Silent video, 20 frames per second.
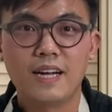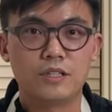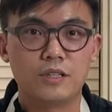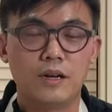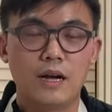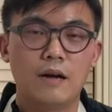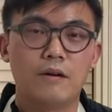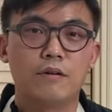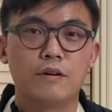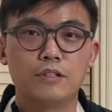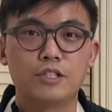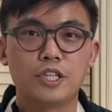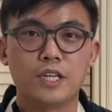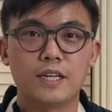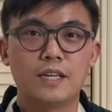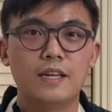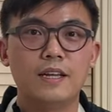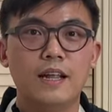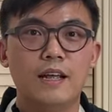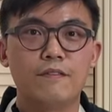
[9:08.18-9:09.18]
our
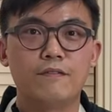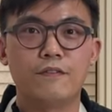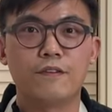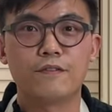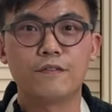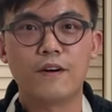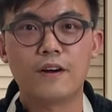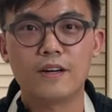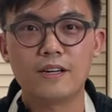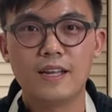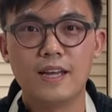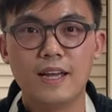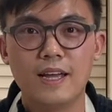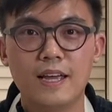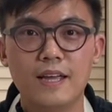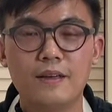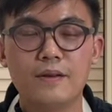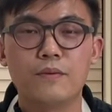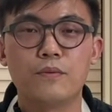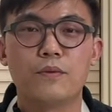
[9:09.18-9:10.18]
chicken and
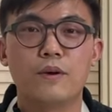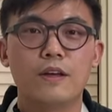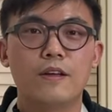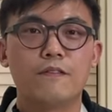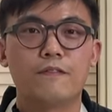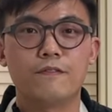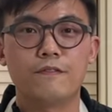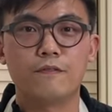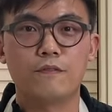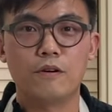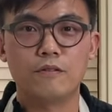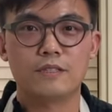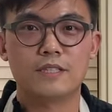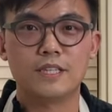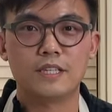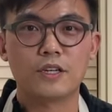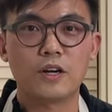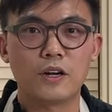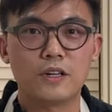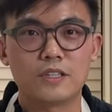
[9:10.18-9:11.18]
farfalle with
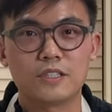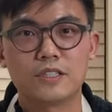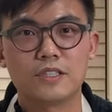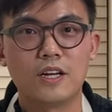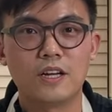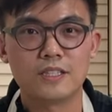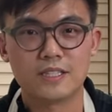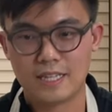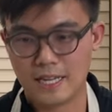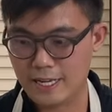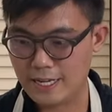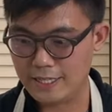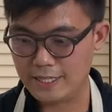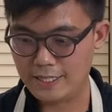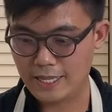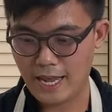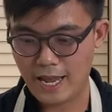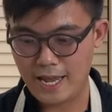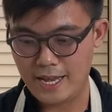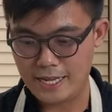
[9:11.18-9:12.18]
roasted garlic sauce a
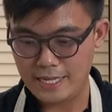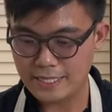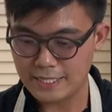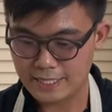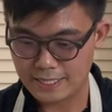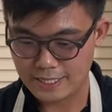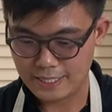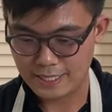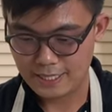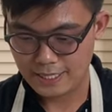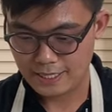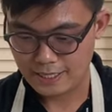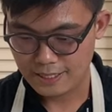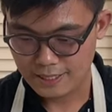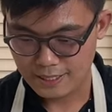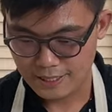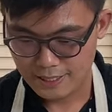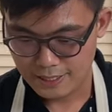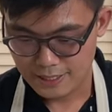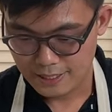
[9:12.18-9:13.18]
taste.
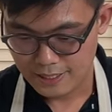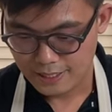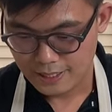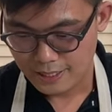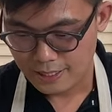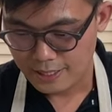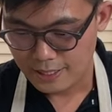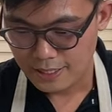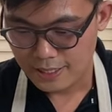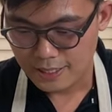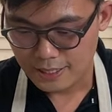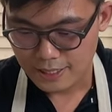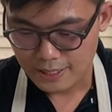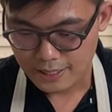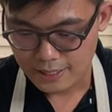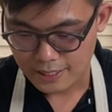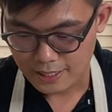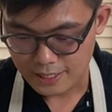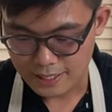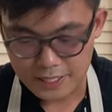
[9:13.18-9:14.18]

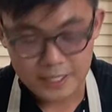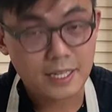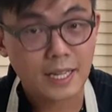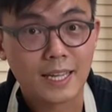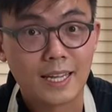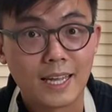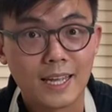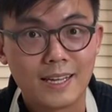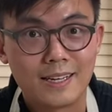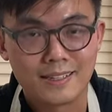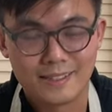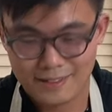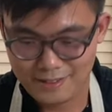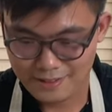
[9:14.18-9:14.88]
Let's dig in.